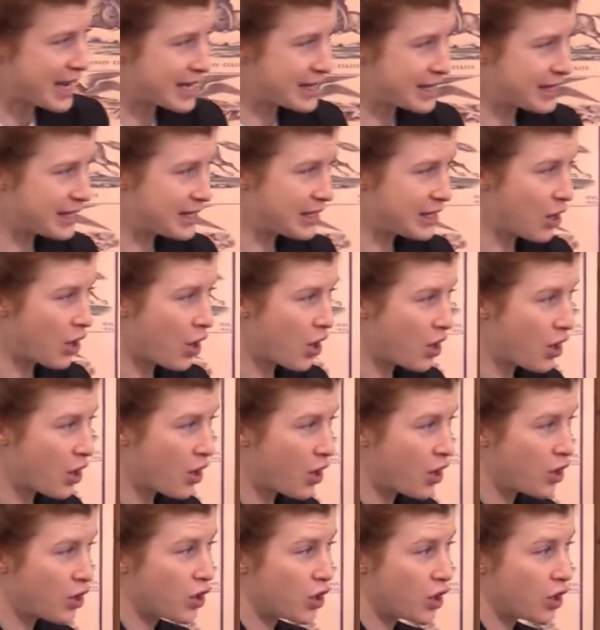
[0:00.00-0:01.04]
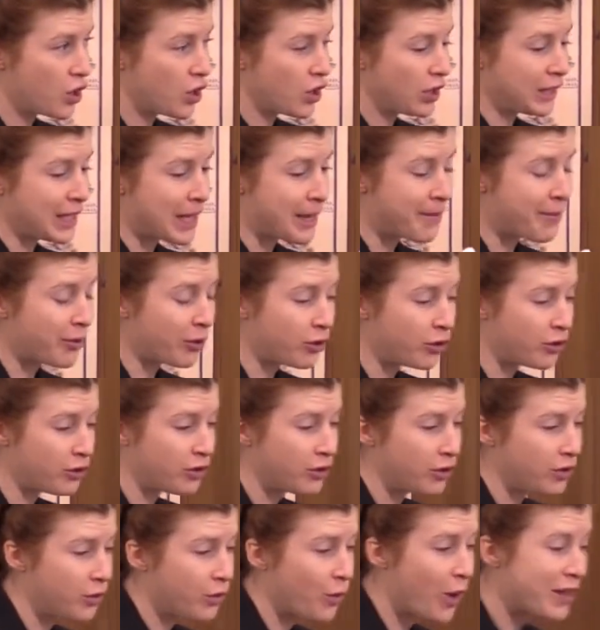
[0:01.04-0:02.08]
these
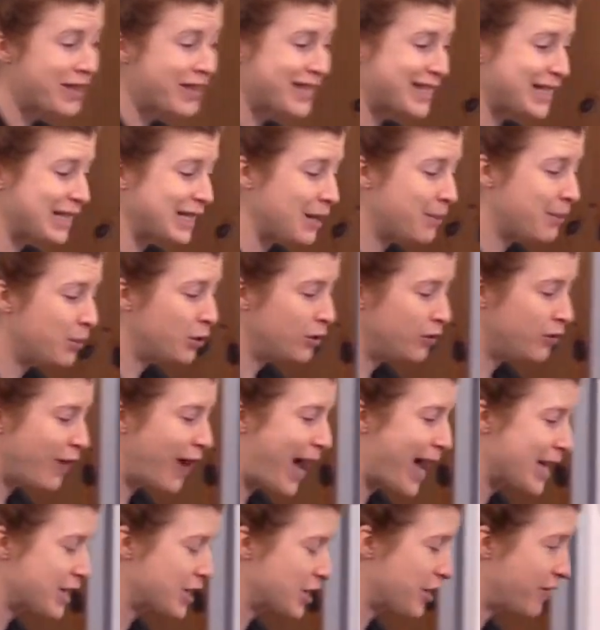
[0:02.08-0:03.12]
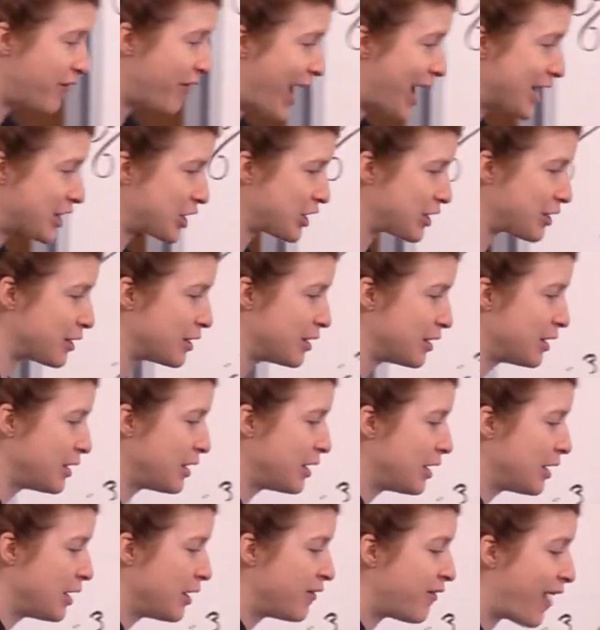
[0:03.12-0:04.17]
what this liberal faction
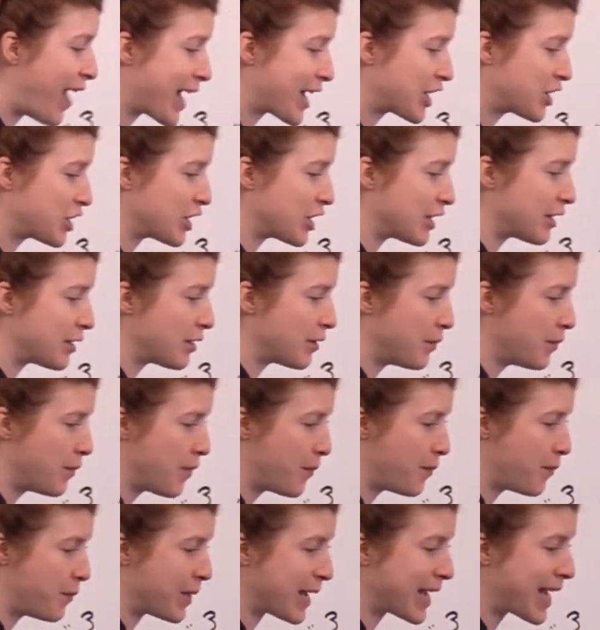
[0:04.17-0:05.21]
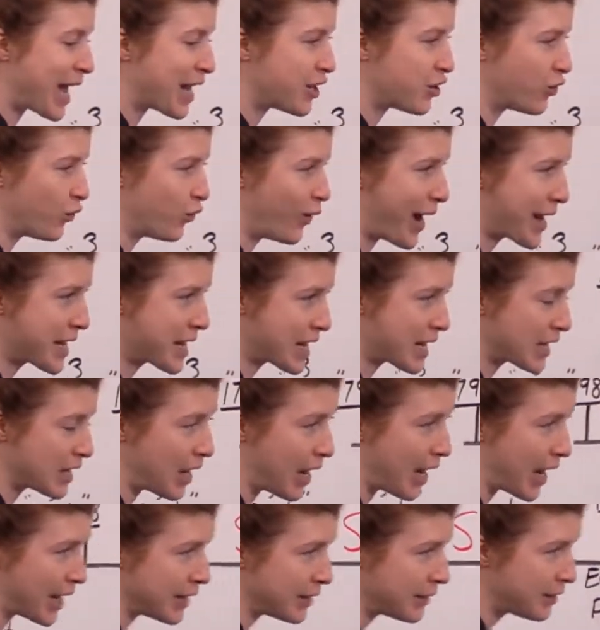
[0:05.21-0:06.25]
began to
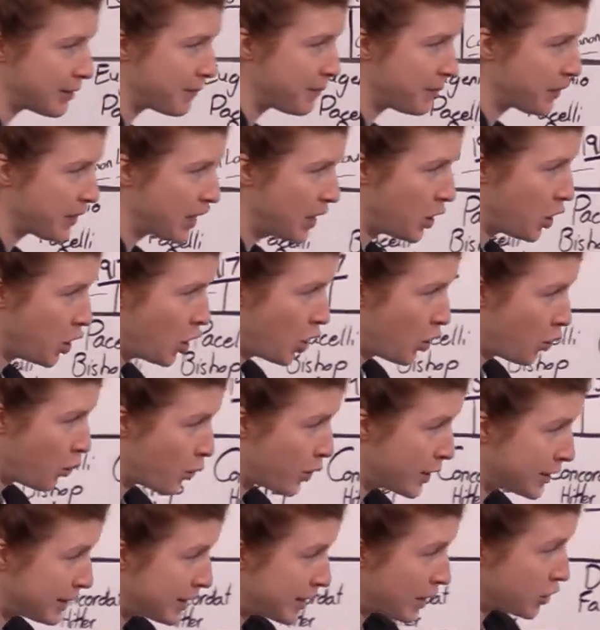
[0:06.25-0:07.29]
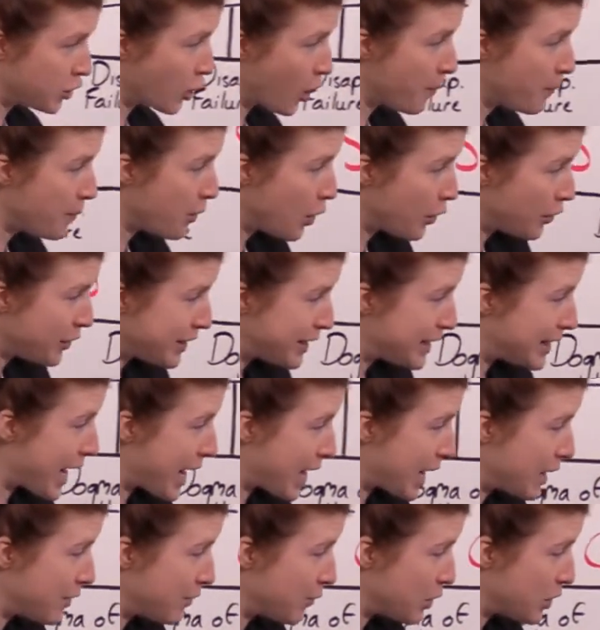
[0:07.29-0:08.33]
recognize was that John Paul
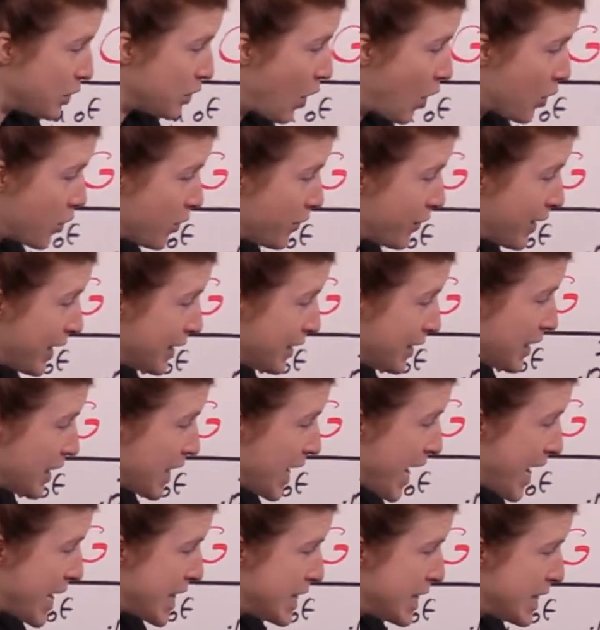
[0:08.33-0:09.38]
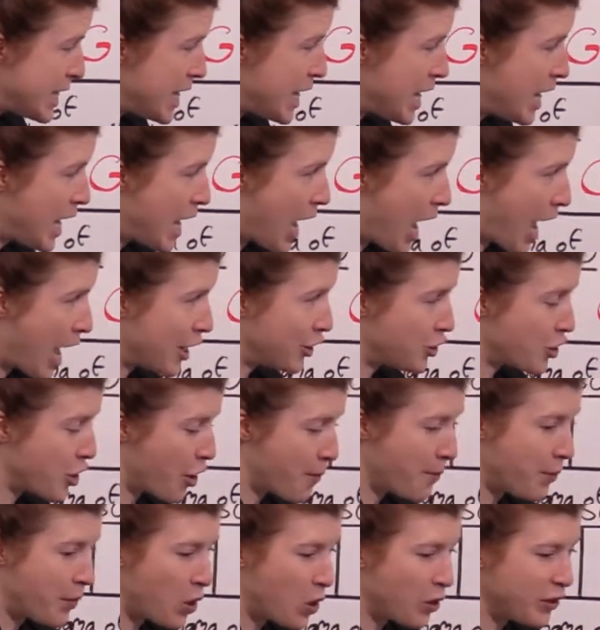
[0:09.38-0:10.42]
II was not on their side, and
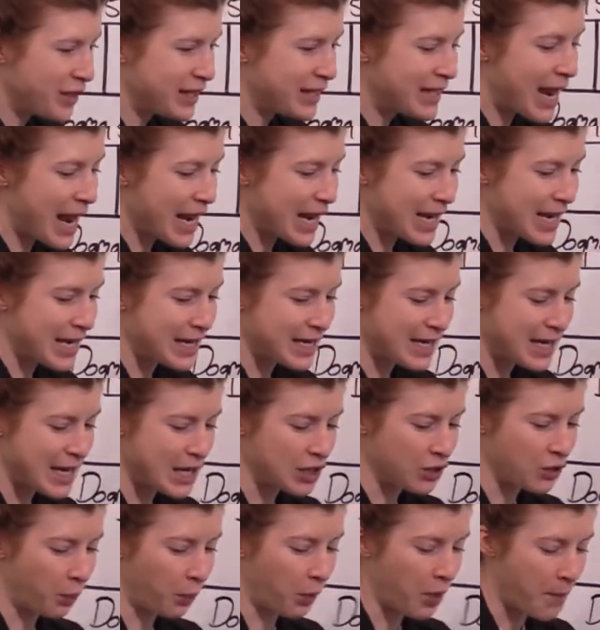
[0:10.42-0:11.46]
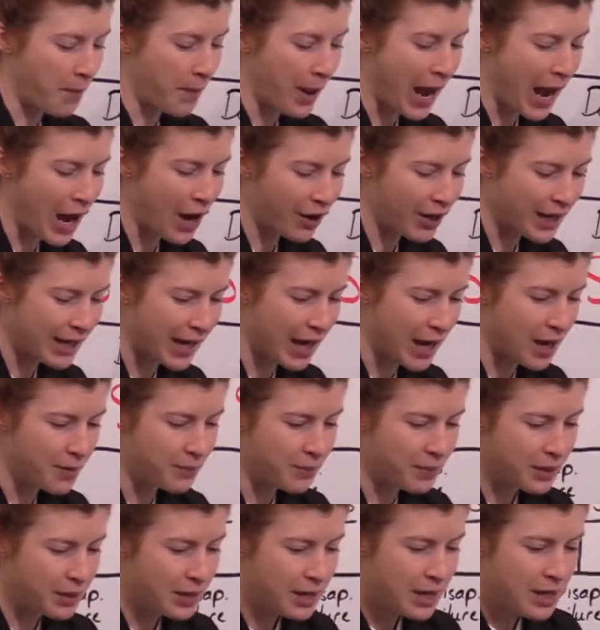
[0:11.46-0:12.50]
John Paul II is preparing
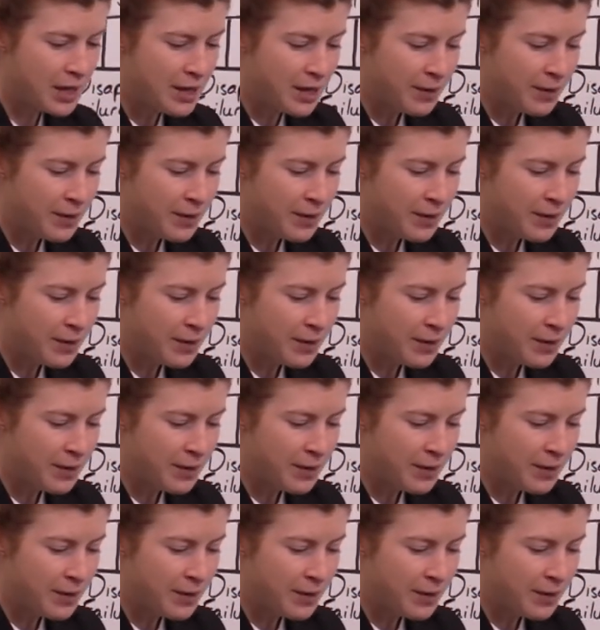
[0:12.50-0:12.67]
up